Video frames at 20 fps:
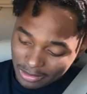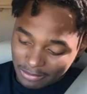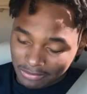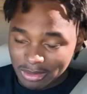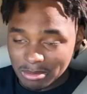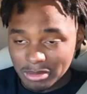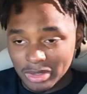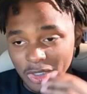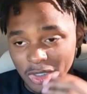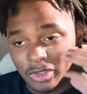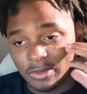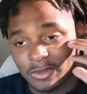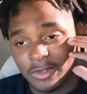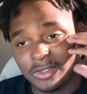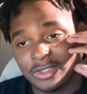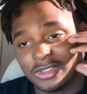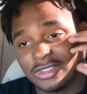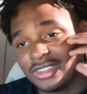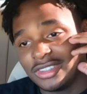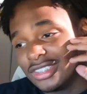I'm finna be on the
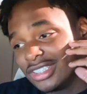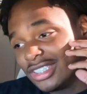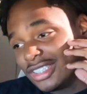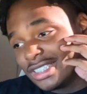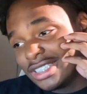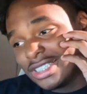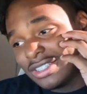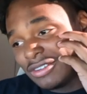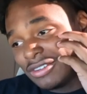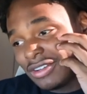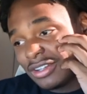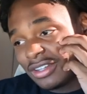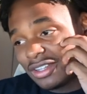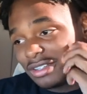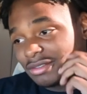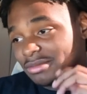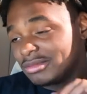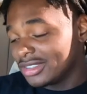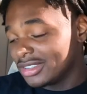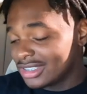phone.
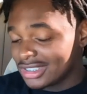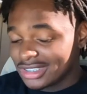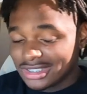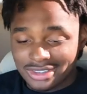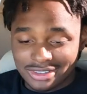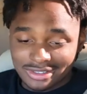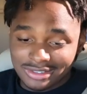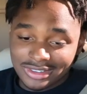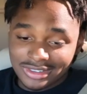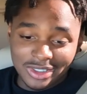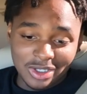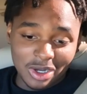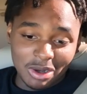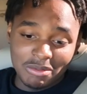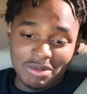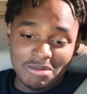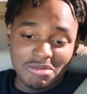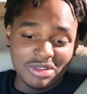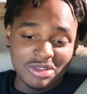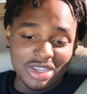I don't know.
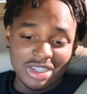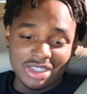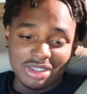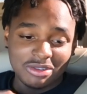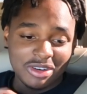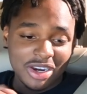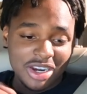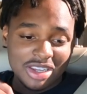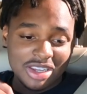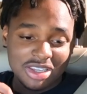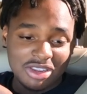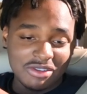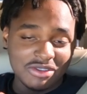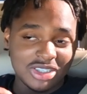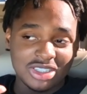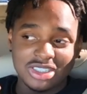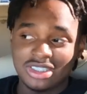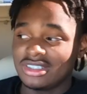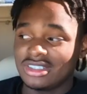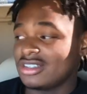I'm finna say some crazy stuff
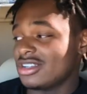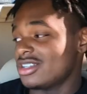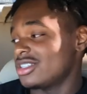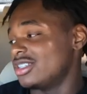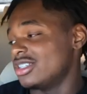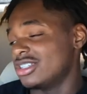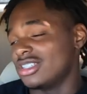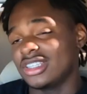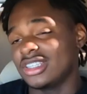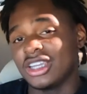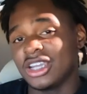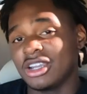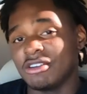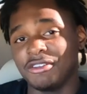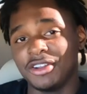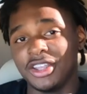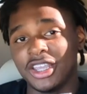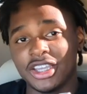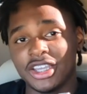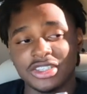just to get her
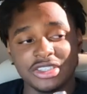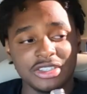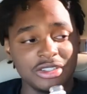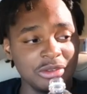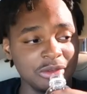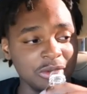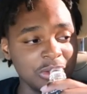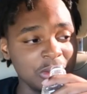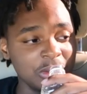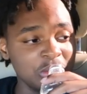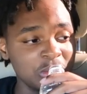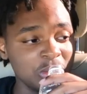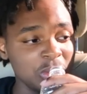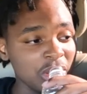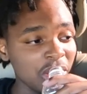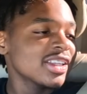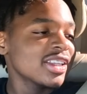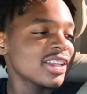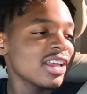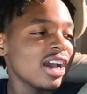reaction, you feel me?
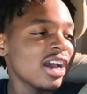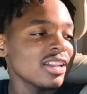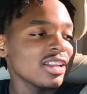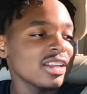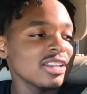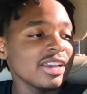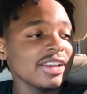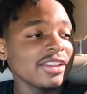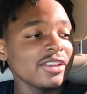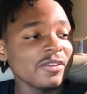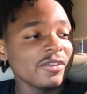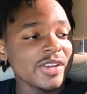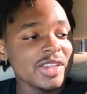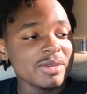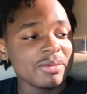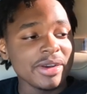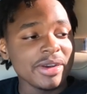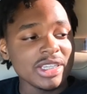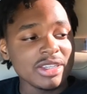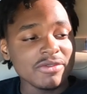I like doing
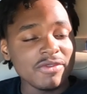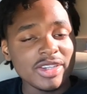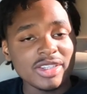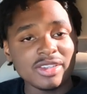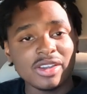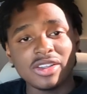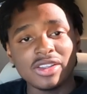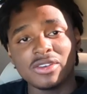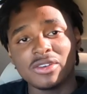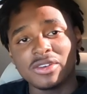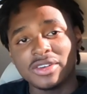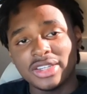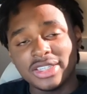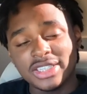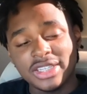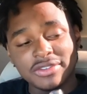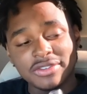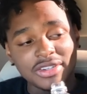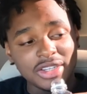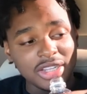these pranks. I'm finna start doing
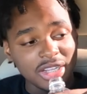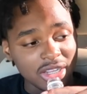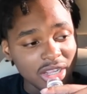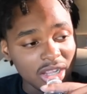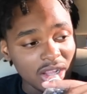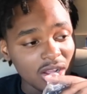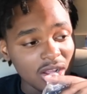these every day.